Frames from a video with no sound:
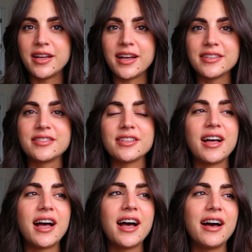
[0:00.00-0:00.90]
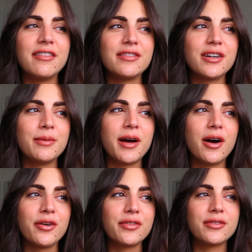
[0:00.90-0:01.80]
I still have
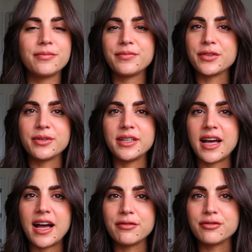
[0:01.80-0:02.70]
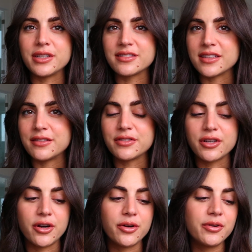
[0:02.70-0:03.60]
about 3.5 weeks left to
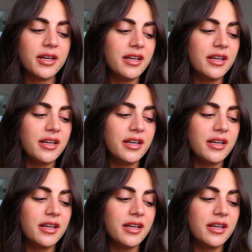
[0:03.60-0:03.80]
go,